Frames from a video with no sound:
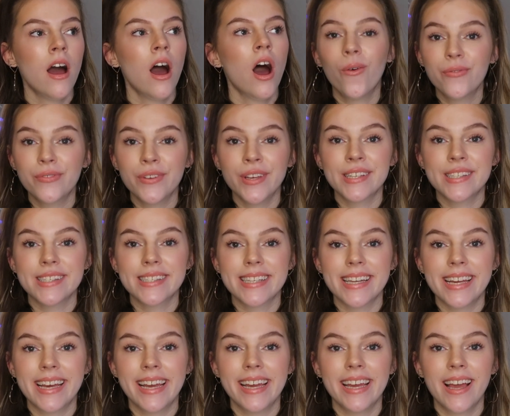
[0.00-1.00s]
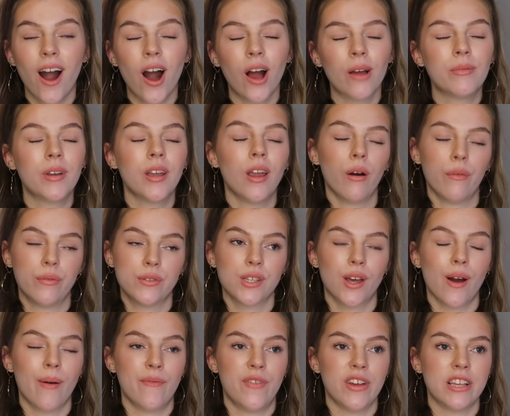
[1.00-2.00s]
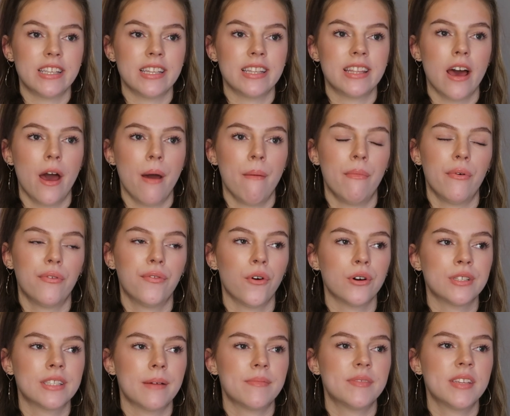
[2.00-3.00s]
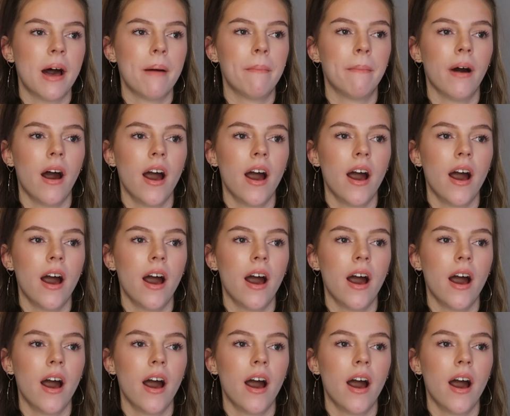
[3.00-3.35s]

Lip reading: Obviously I would love to go and visit them before September.